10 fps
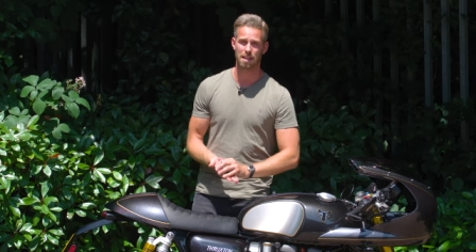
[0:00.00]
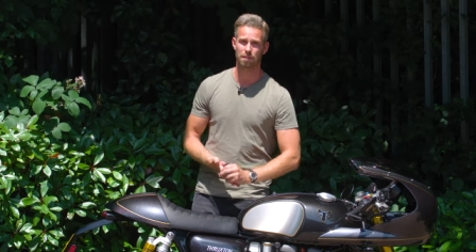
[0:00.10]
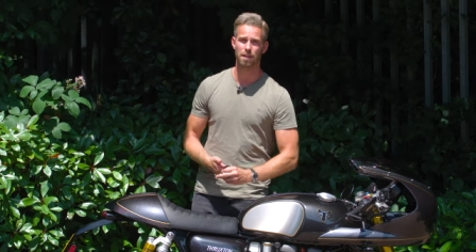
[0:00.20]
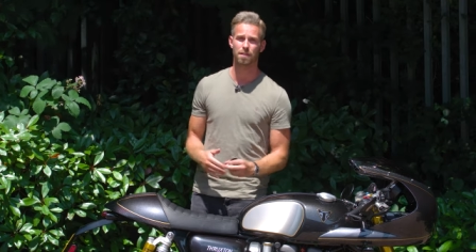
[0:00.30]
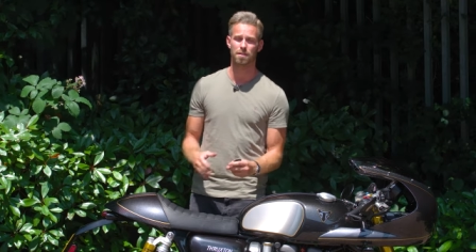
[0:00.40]

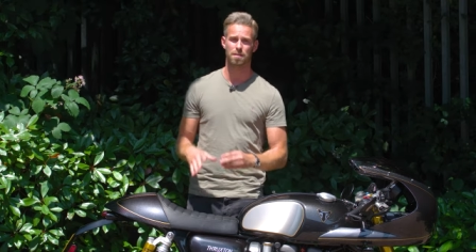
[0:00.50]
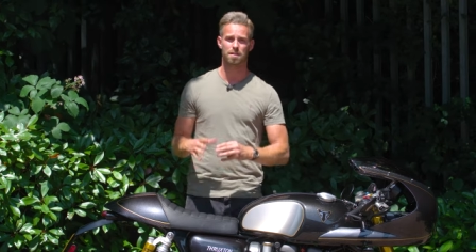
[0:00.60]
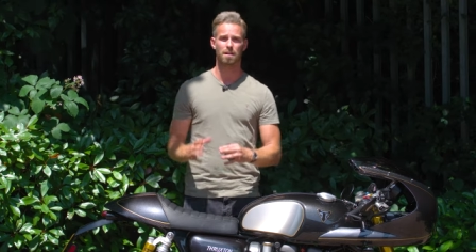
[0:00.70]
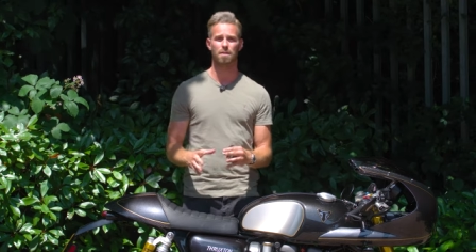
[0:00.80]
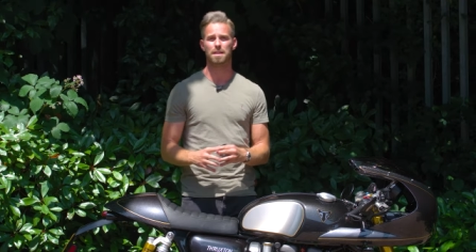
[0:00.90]
Even if you just
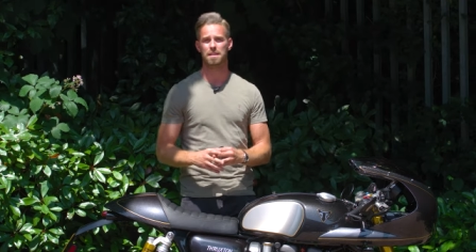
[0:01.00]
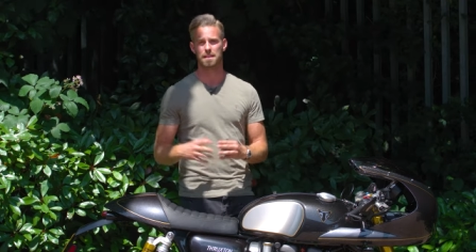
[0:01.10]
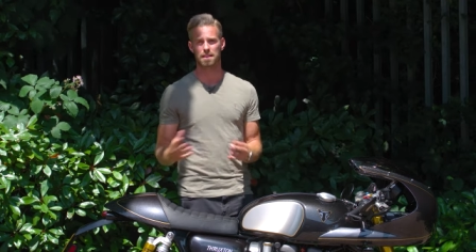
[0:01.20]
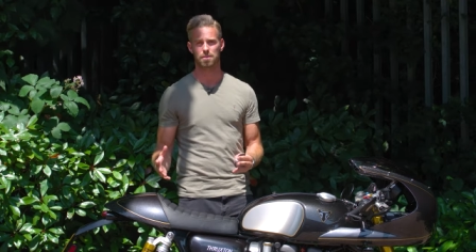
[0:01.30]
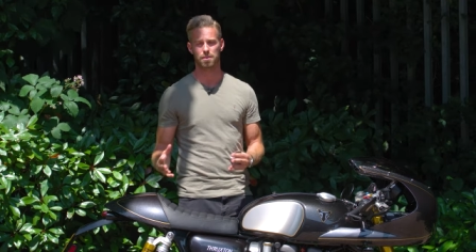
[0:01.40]
start with the
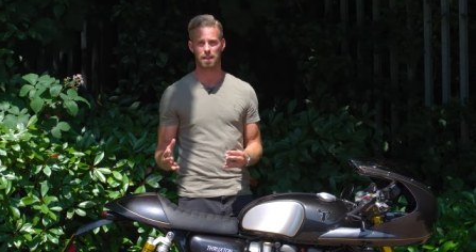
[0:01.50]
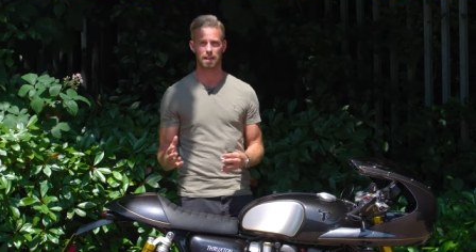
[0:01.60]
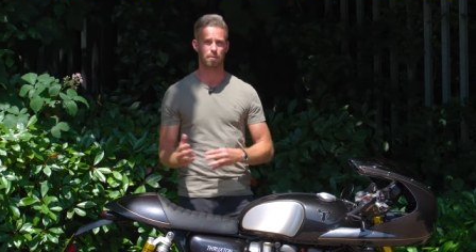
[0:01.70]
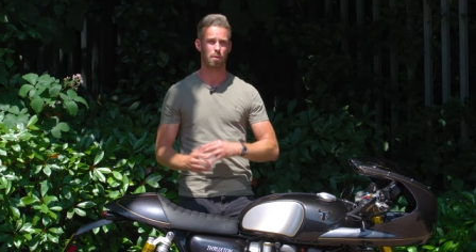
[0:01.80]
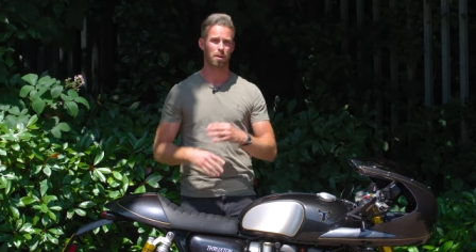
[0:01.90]
essentials
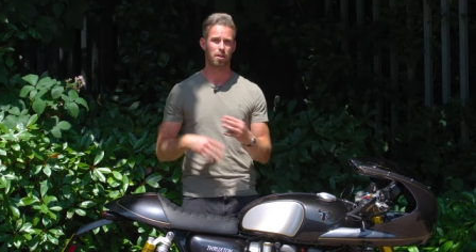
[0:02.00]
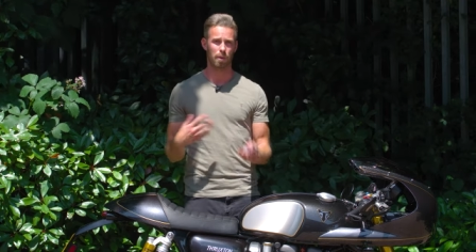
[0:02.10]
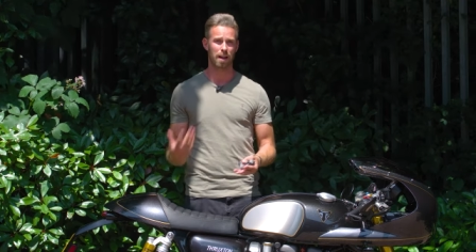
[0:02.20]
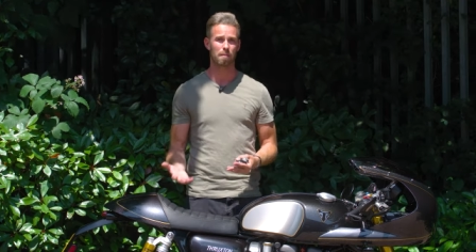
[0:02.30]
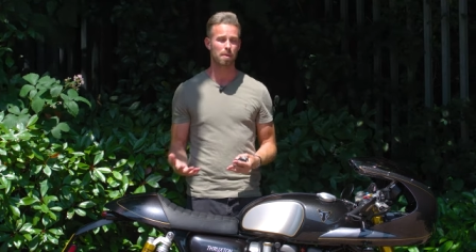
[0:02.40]
kit and work your
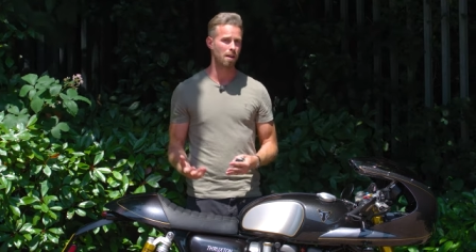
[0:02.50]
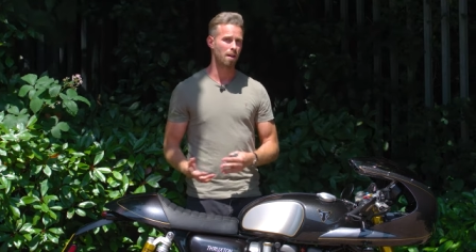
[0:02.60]
way up,